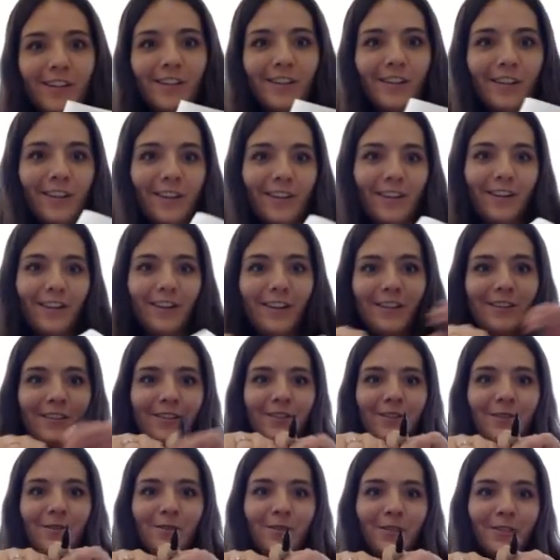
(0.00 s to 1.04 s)
getting a
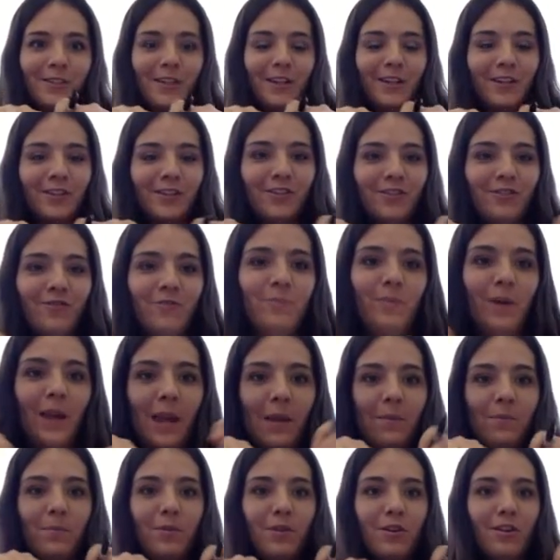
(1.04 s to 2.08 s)
new section of
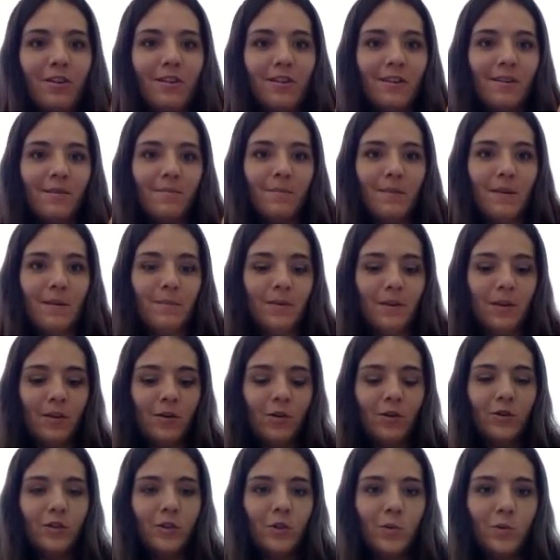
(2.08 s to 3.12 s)
paper. Maybe
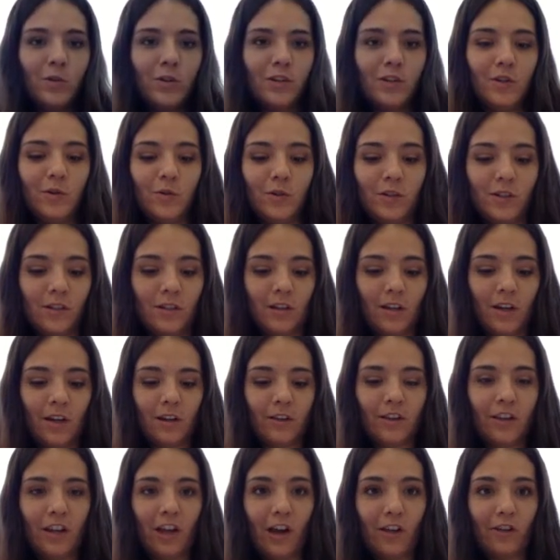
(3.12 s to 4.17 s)
go to
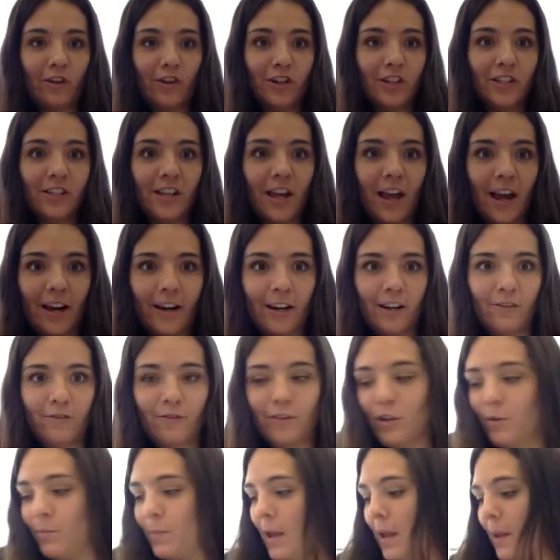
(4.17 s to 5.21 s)
the other side of
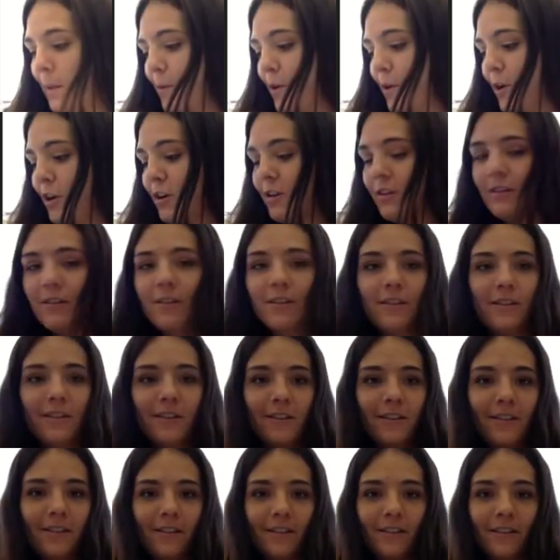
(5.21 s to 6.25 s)
your paper.
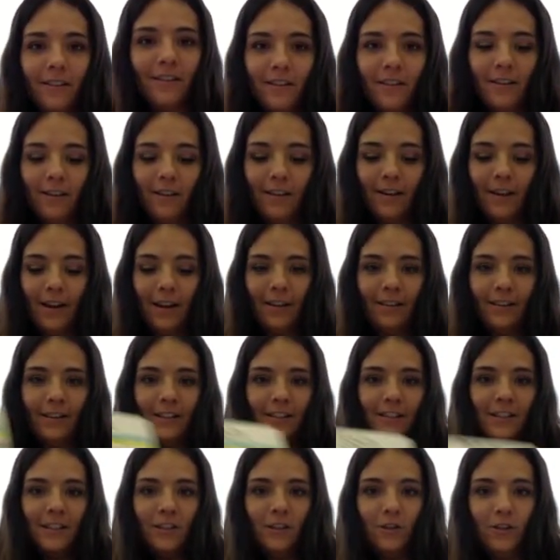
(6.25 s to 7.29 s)
All right,
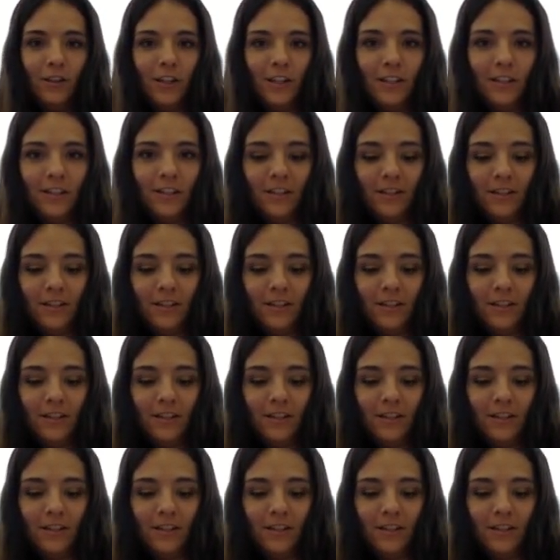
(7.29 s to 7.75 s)
let's do this.